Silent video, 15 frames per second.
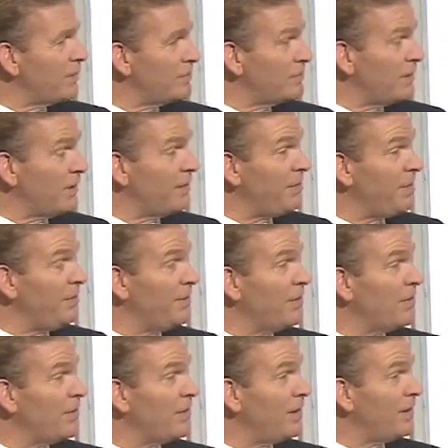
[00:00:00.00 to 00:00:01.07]
where there's a lot of people that
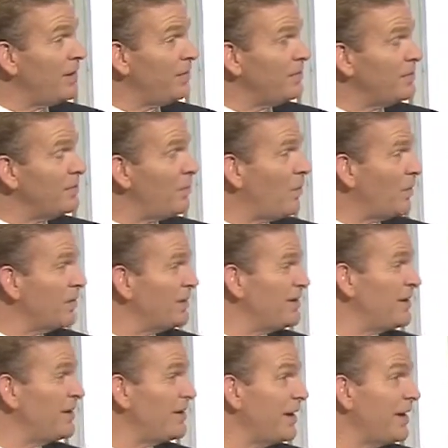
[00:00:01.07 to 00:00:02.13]
aren't there, so the water
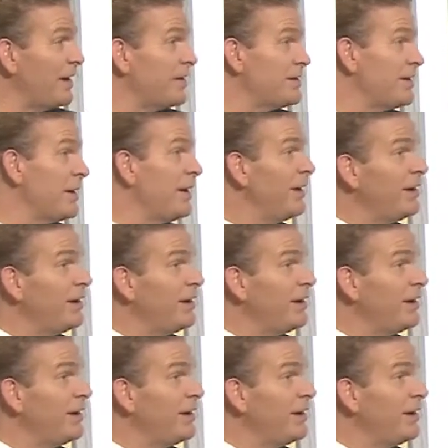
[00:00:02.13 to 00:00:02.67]
sits, I guess,